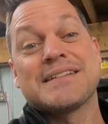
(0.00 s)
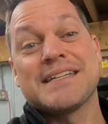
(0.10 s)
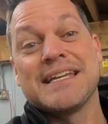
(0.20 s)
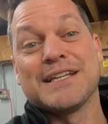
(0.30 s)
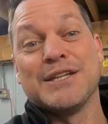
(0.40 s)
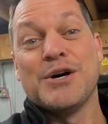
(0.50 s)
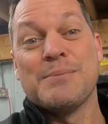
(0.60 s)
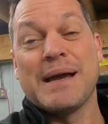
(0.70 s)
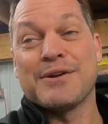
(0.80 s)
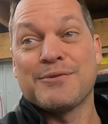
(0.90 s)
thanks again to Low
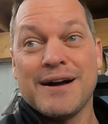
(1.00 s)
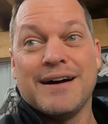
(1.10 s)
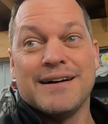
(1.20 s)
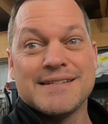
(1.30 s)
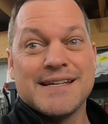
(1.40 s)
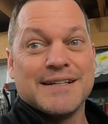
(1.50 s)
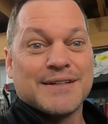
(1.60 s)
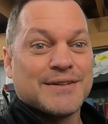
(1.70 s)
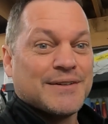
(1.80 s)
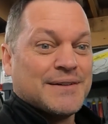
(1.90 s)
Man Rods
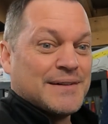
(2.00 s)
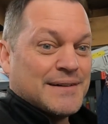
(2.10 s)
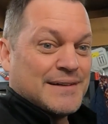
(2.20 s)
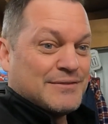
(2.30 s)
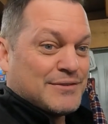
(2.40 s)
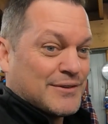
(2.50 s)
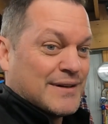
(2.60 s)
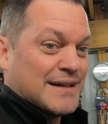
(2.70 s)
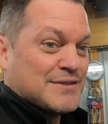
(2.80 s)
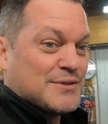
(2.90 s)
here
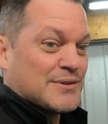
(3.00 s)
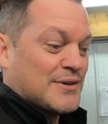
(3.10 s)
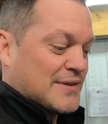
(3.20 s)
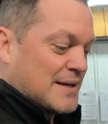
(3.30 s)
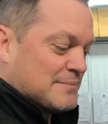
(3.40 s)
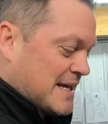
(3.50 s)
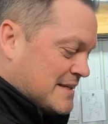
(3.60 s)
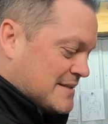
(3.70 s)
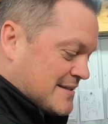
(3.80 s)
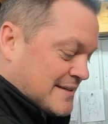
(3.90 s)
for doing all the
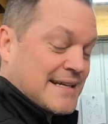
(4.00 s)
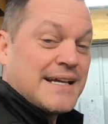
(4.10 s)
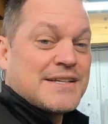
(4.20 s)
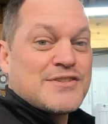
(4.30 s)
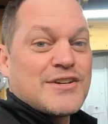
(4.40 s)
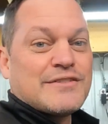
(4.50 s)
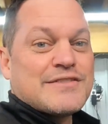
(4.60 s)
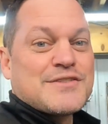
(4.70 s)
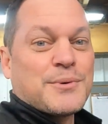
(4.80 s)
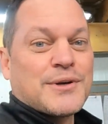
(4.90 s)
updates and kind of
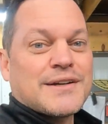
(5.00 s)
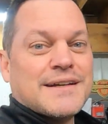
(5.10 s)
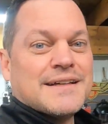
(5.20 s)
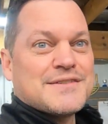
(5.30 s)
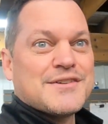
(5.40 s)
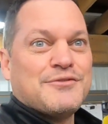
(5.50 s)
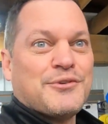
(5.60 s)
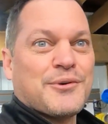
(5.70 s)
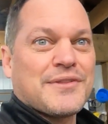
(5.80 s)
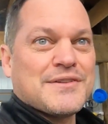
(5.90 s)
service work and so
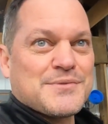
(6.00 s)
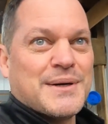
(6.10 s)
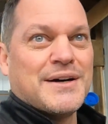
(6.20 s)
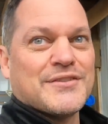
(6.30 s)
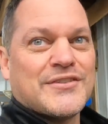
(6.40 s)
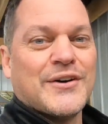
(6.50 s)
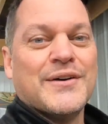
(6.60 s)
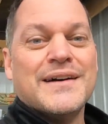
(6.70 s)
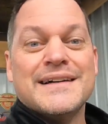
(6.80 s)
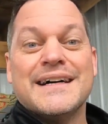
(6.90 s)
forth as well. So
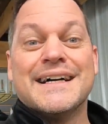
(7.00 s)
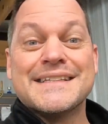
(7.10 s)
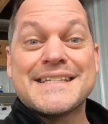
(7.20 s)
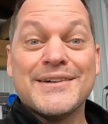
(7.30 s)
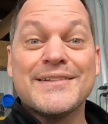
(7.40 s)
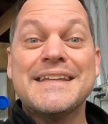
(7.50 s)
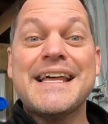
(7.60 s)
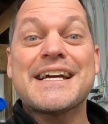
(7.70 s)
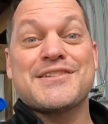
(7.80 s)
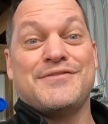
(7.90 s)
until the
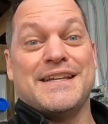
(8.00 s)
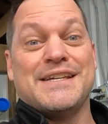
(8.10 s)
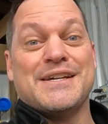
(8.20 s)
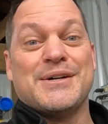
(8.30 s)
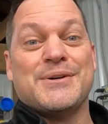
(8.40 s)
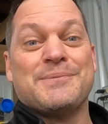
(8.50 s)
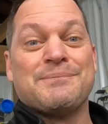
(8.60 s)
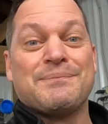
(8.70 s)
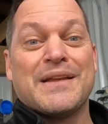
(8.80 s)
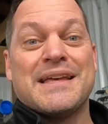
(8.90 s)
next video,
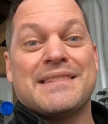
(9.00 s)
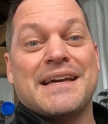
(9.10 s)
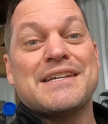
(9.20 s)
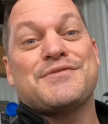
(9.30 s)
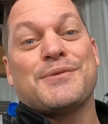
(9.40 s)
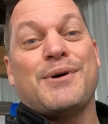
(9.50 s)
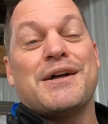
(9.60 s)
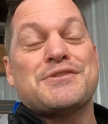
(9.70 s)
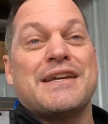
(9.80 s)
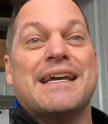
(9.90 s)
thanks for
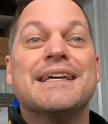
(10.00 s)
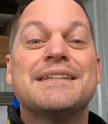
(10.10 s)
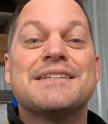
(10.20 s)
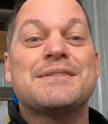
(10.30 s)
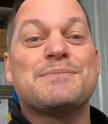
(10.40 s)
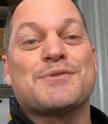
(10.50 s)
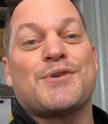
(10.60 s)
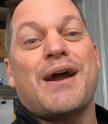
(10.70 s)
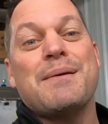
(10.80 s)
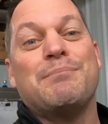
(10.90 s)
watching. Hit the
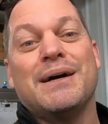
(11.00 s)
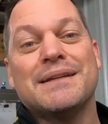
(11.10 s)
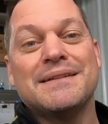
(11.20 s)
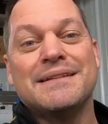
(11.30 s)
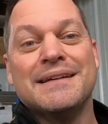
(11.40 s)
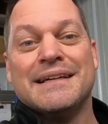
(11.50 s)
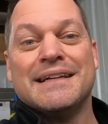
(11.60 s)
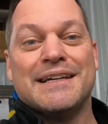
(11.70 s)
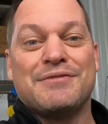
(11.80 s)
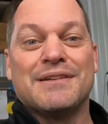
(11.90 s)
subscribe button
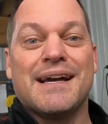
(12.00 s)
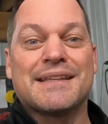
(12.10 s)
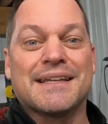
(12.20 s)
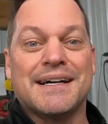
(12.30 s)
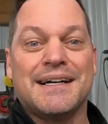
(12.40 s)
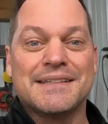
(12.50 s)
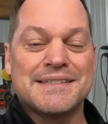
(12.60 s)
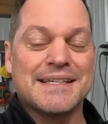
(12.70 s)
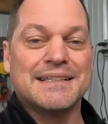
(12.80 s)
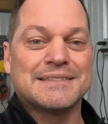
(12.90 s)
if you like the
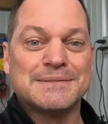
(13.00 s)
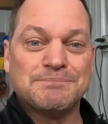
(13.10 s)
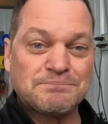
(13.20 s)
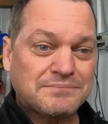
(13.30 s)
content.